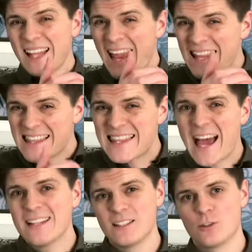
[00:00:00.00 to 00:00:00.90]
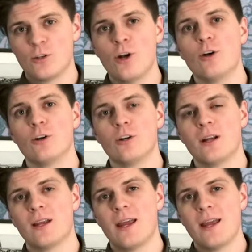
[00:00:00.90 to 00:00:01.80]
and that in turn
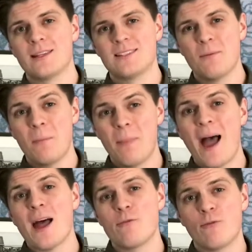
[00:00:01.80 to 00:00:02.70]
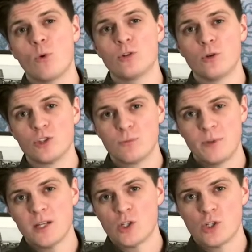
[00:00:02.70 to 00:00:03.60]
is bad for your speech.